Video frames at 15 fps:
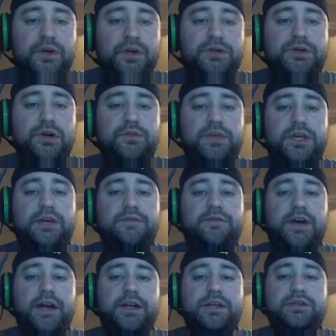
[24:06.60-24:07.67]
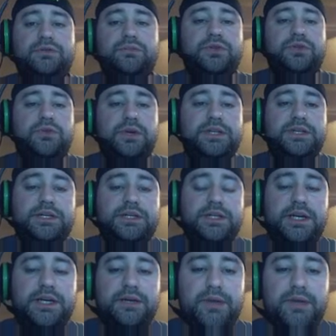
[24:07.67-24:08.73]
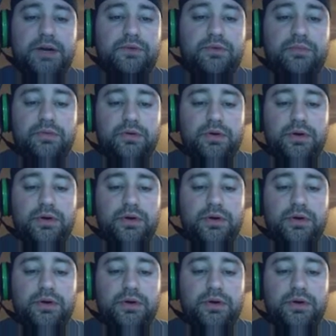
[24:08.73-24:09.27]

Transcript: key findings from the 2016 Inbound Report.